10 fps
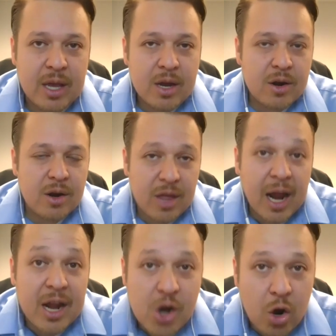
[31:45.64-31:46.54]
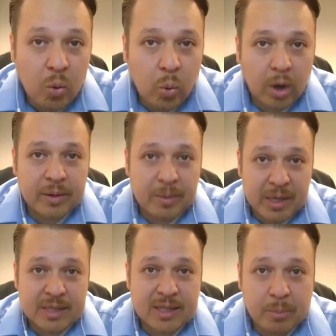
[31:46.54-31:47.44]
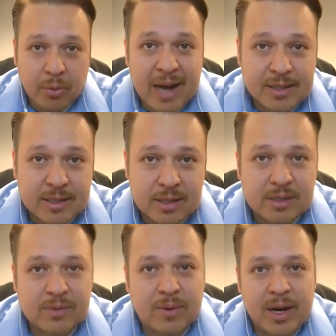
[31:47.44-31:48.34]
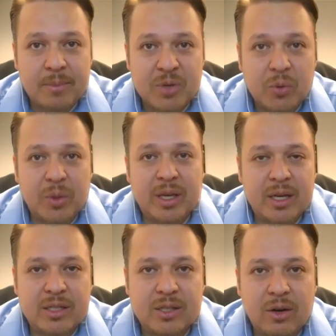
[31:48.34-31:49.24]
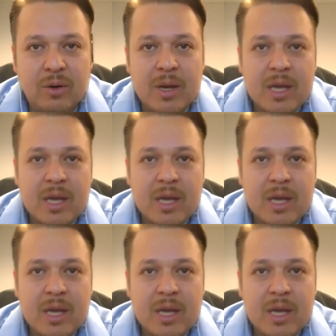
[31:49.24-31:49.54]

that I know work because I practice this, right? I'm doing it, and so.